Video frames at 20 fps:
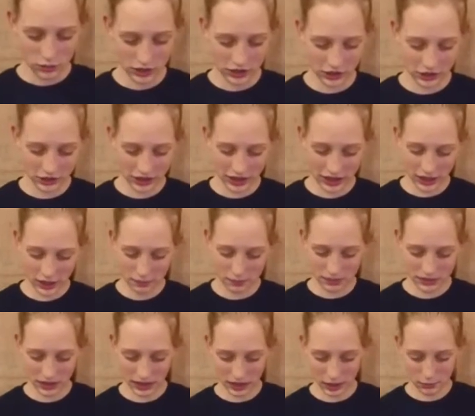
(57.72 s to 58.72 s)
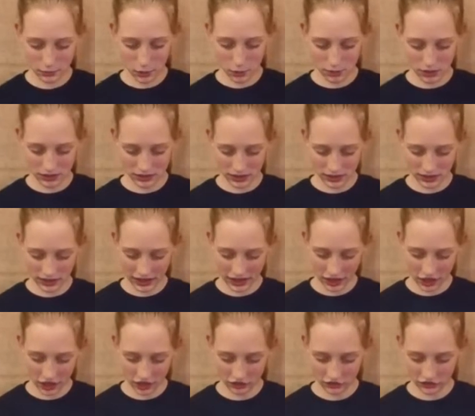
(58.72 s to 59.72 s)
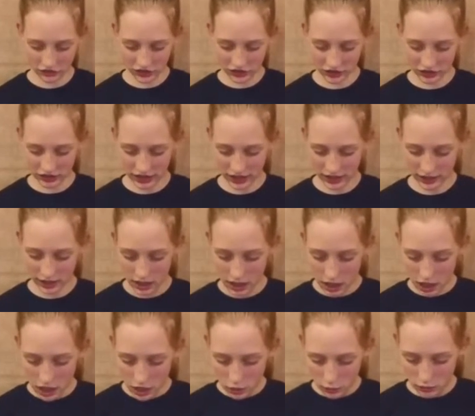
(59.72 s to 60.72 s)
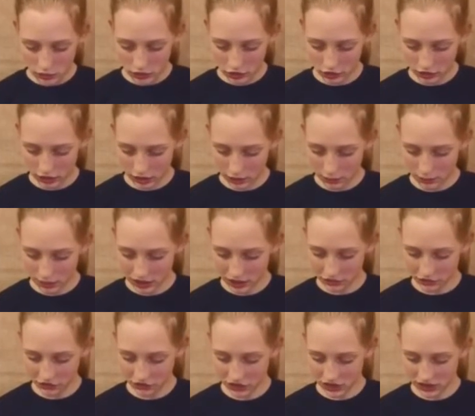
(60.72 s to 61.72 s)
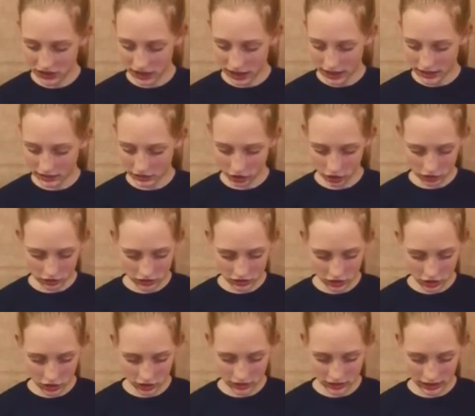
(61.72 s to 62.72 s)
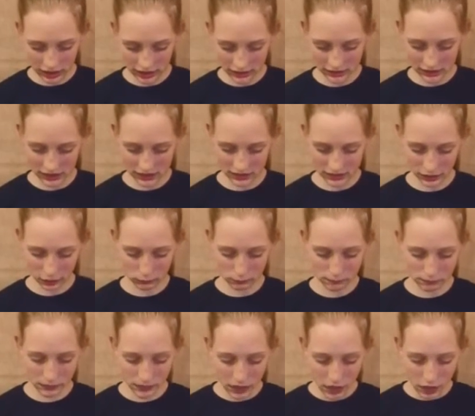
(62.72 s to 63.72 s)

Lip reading: When you get up, take a moment to thank God for your day. When you get ready for the day, talk to God and ask his help.